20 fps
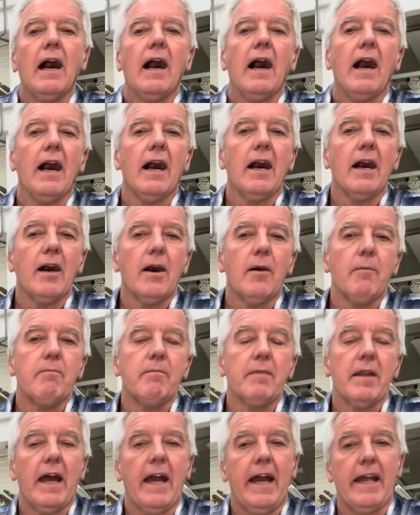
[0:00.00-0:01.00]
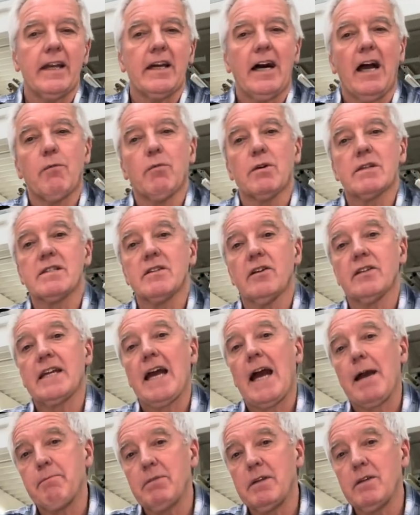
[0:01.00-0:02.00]
and I was not
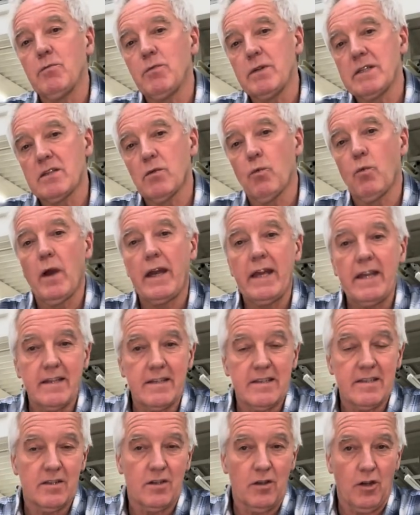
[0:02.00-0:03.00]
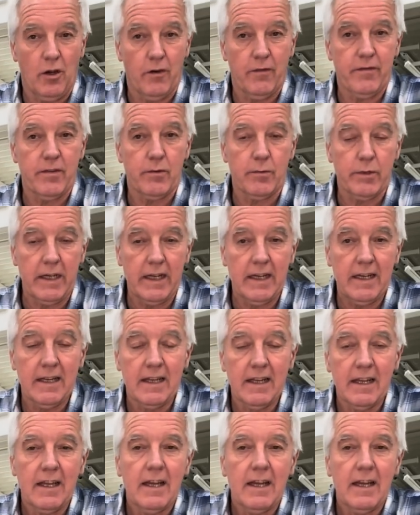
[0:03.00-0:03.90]
happy with the weight of the rig,